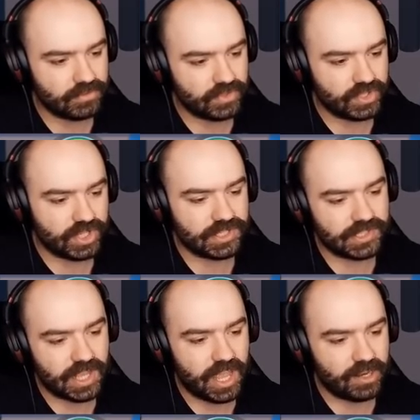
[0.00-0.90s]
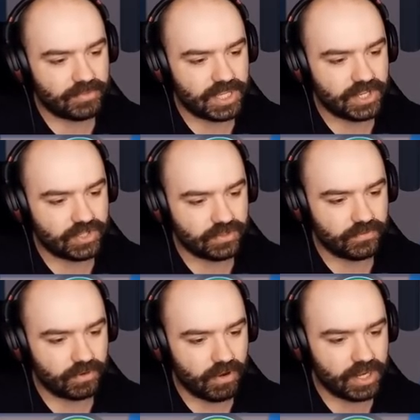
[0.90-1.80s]
suggests adaptation
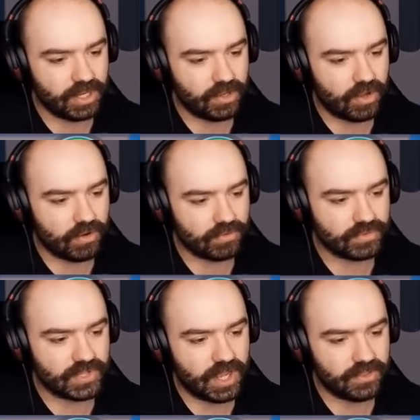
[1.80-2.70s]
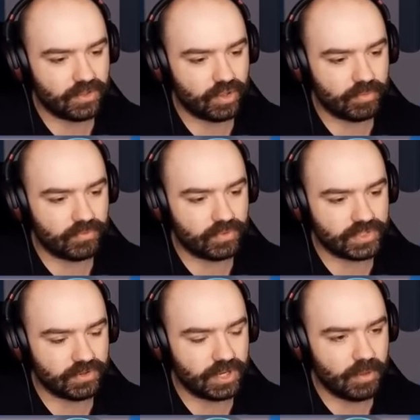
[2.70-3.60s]
for grinding corals other
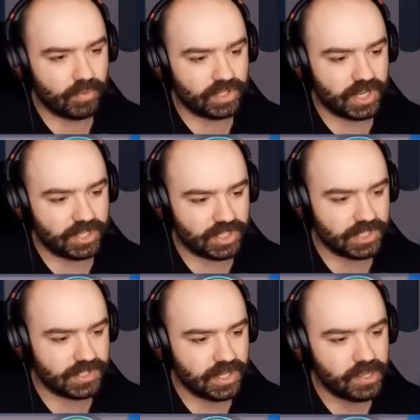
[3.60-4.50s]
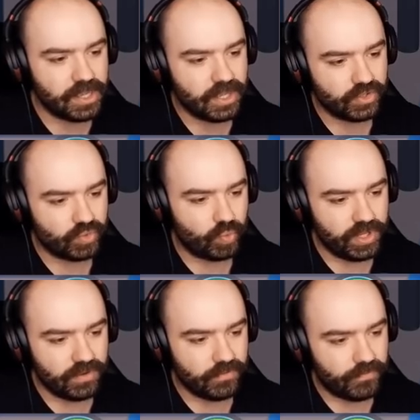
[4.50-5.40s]
herbivores are unable to digest,
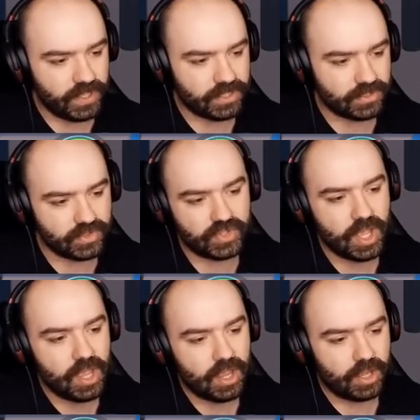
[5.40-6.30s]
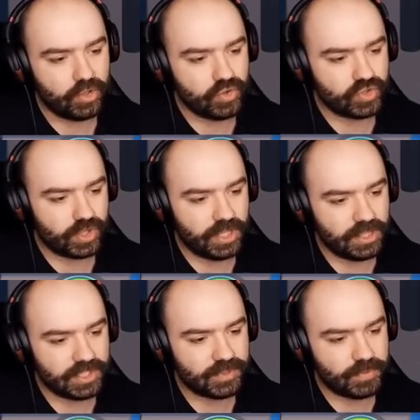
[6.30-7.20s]
twin fins. Unusually,
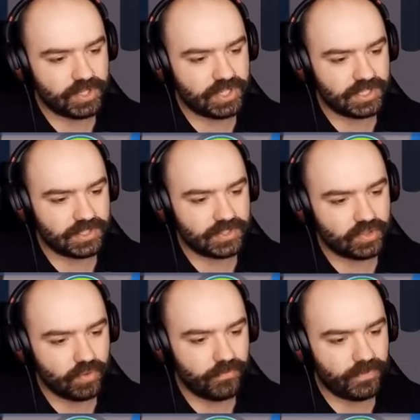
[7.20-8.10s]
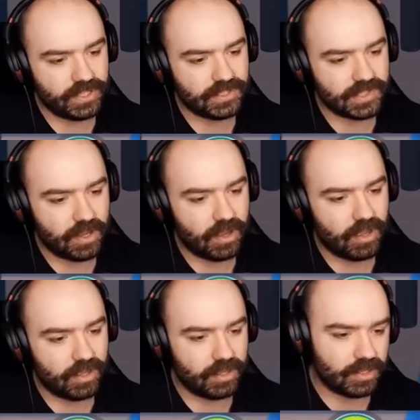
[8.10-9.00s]
this species' two fins
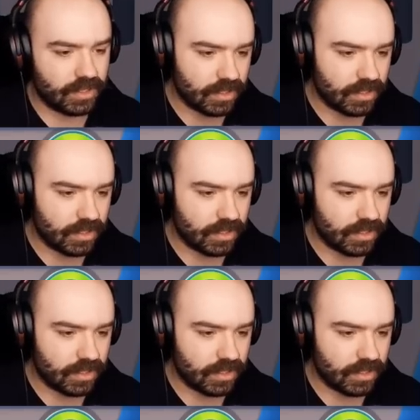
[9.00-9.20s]
are